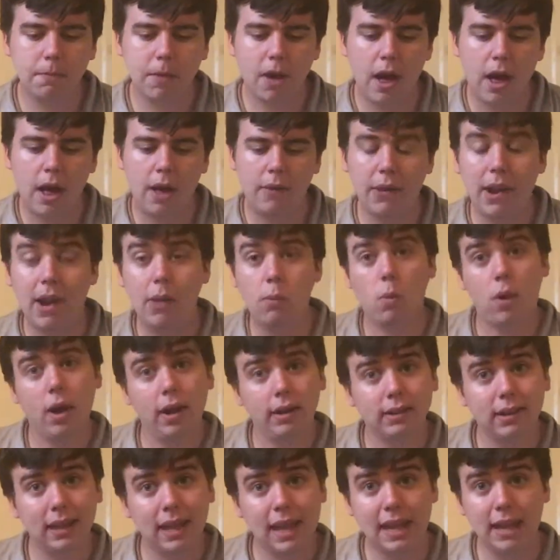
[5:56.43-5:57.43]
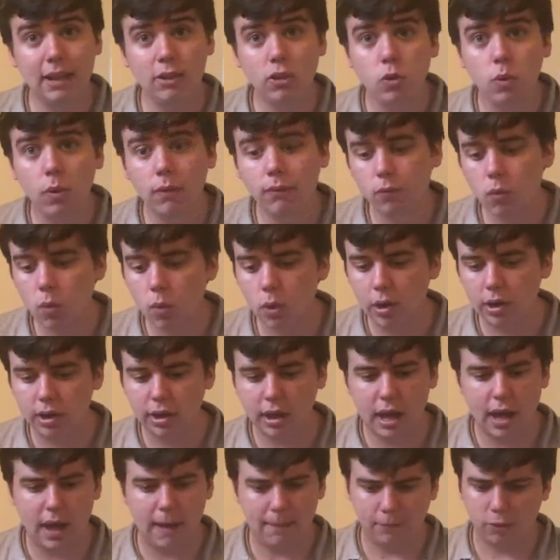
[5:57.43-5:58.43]
that I wanted to get into, of
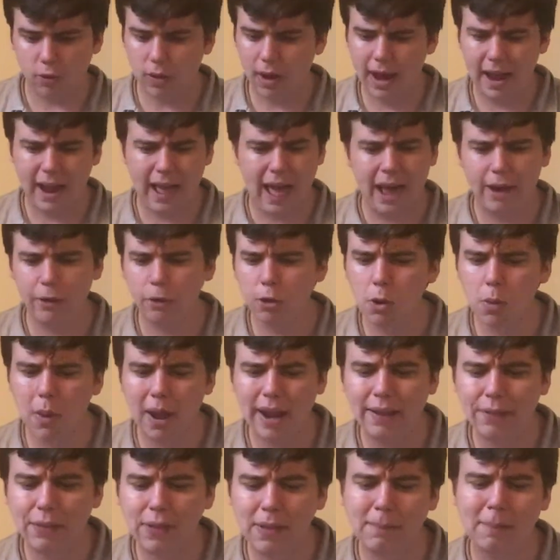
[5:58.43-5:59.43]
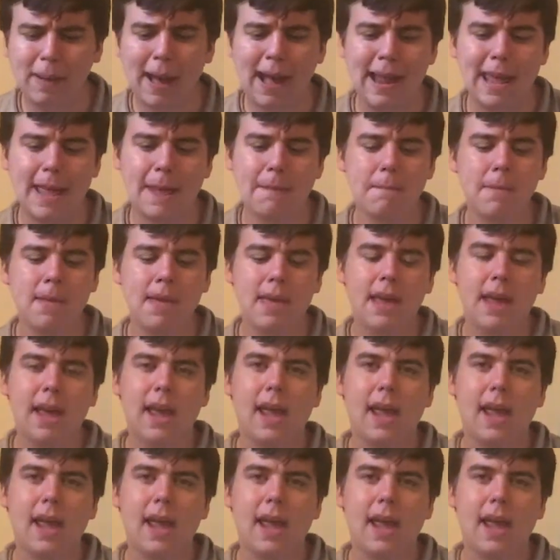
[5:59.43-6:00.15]
course. So I don't know anything by him.